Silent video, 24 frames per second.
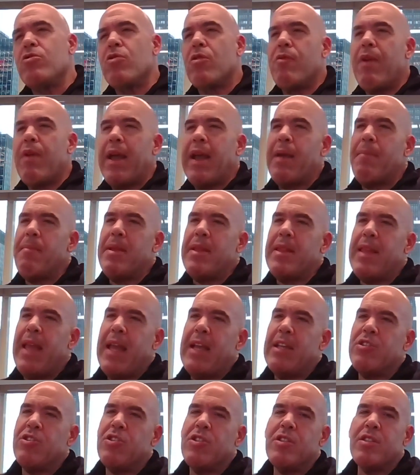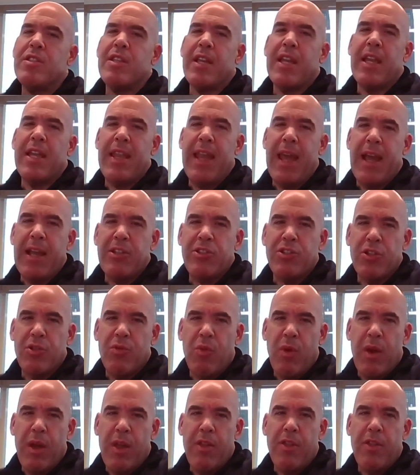or recommendations in connection
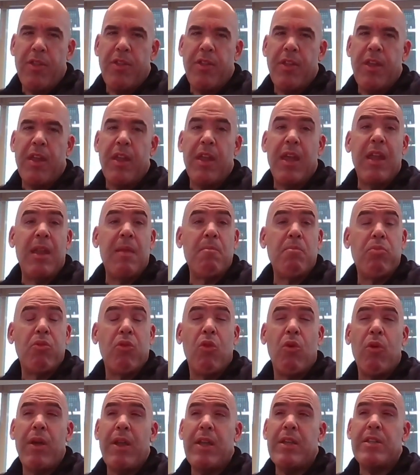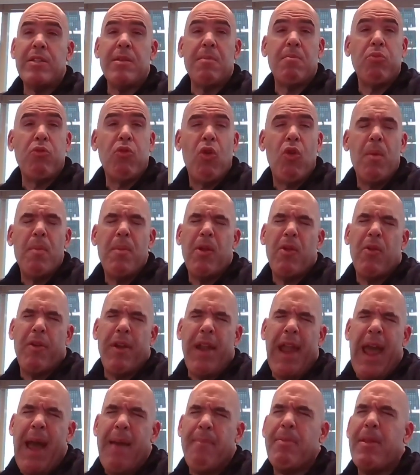with an employee's employment or an
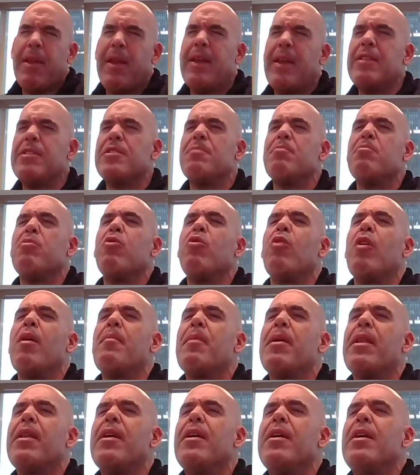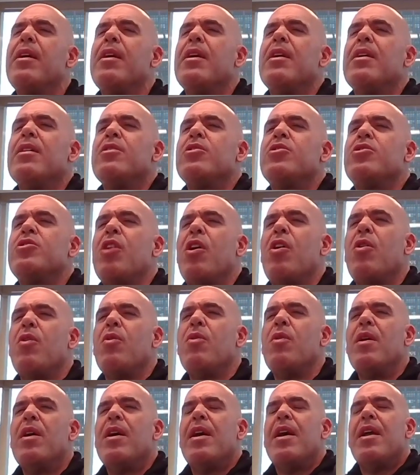applicant's employment.
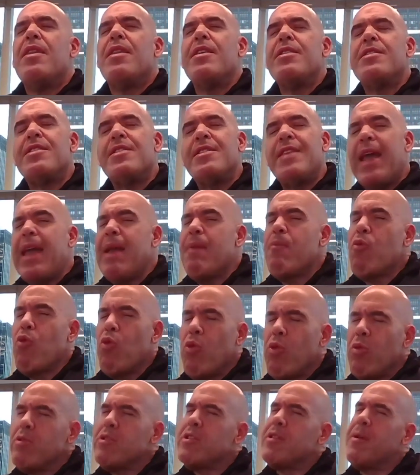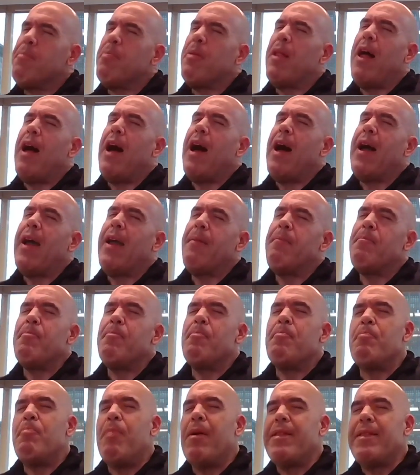So the same rules apply,
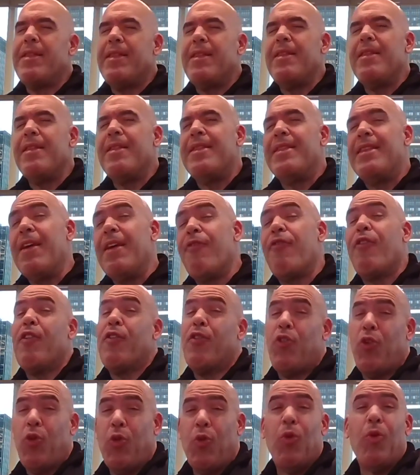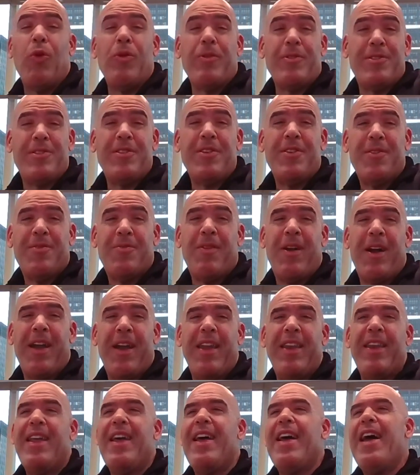but different tools,
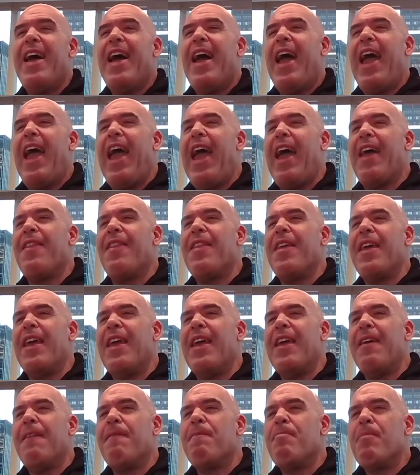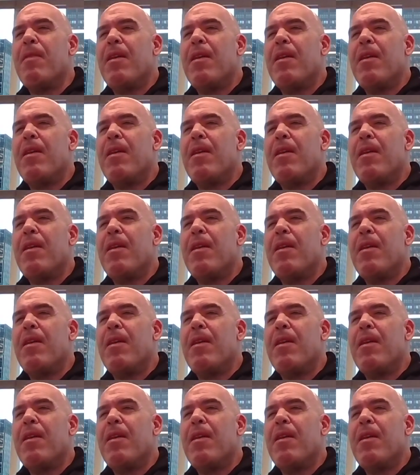right? And the